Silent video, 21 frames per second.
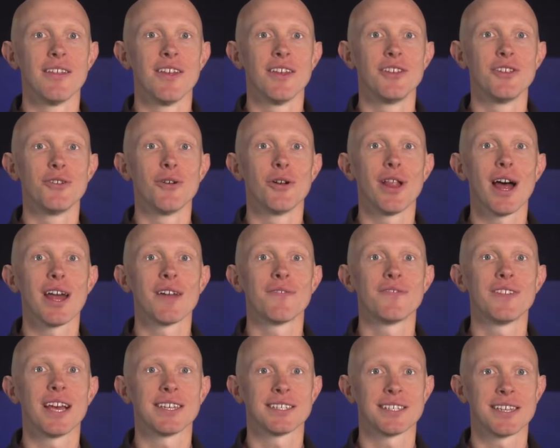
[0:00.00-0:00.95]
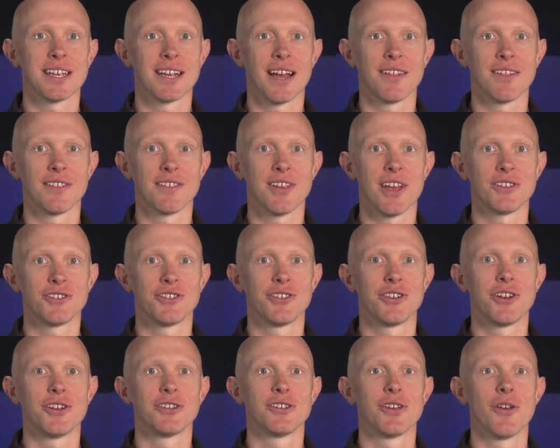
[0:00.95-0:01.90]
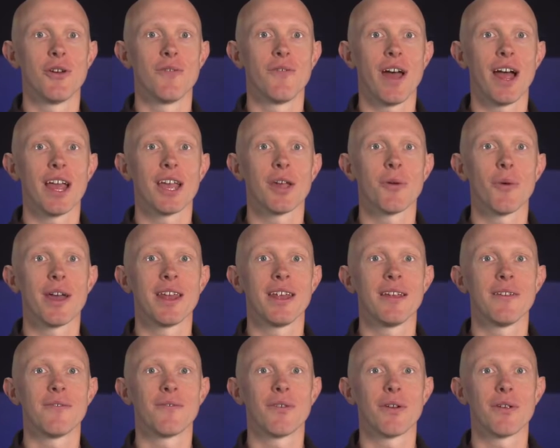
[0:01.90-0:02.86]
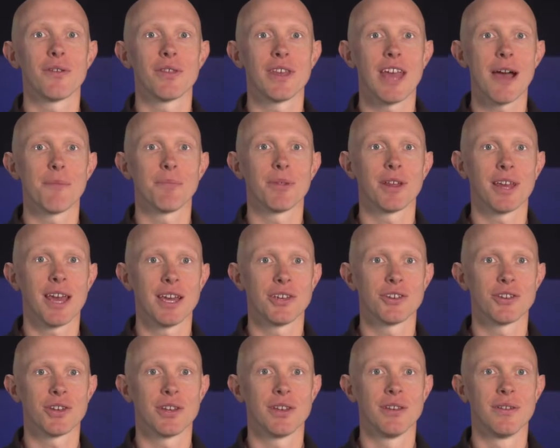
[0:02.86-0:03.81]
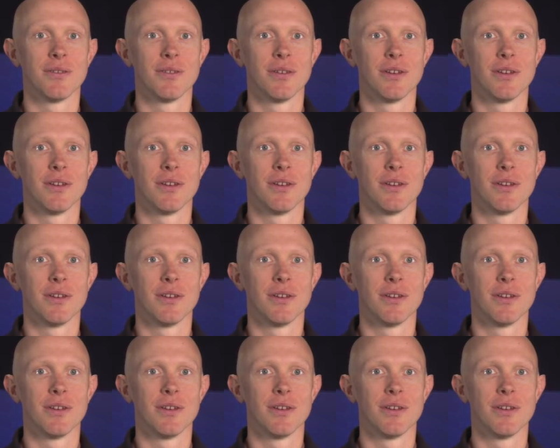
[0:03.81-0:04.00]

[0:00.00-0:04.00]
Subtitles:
they do a lot of testing on the tensioner to evaluate it for the application.